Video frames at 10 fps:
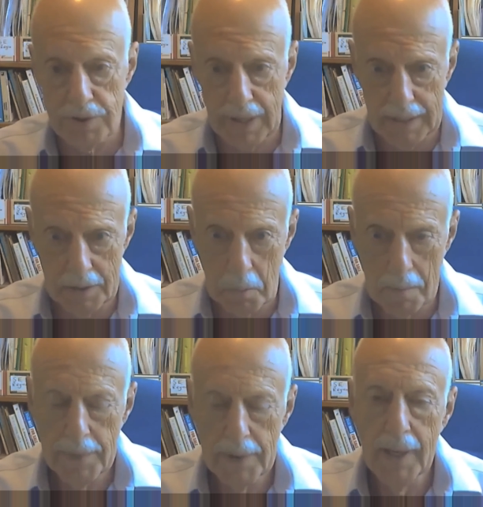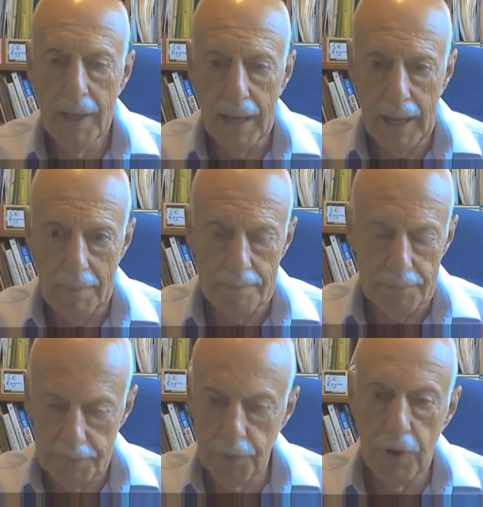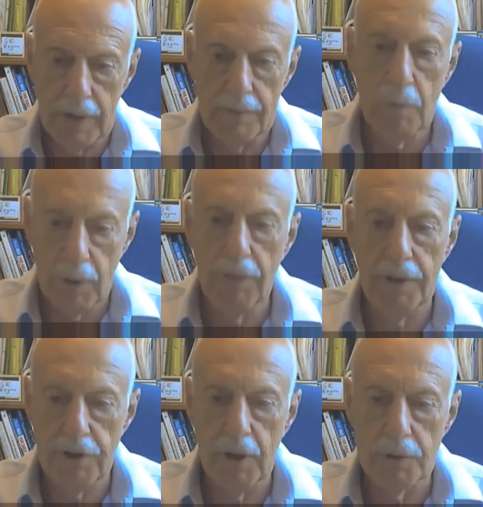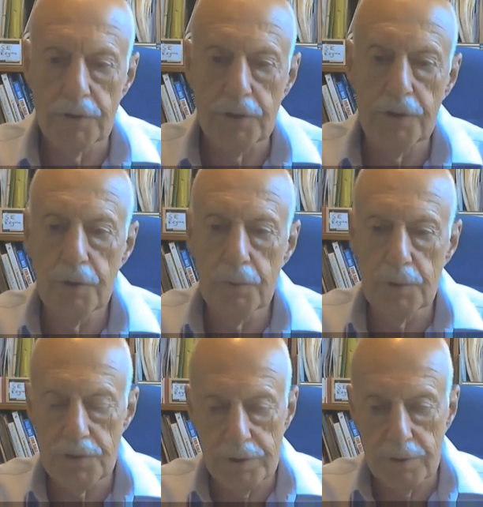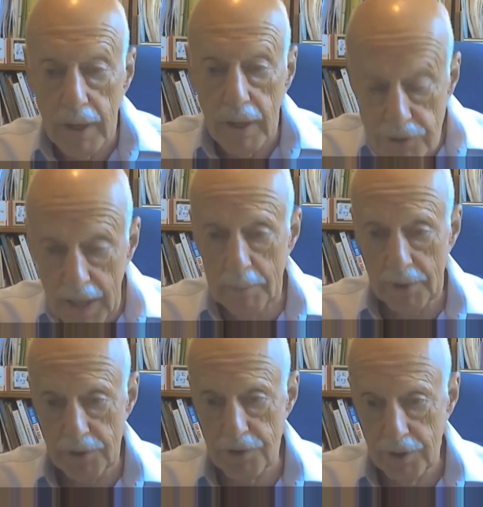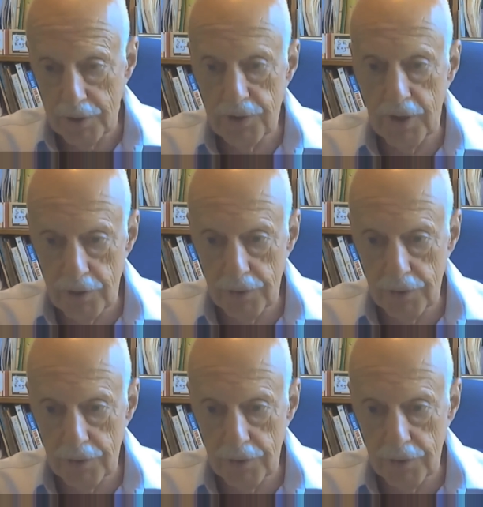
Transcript: Standard, before I left, one of the things I wanted to do is to establish such a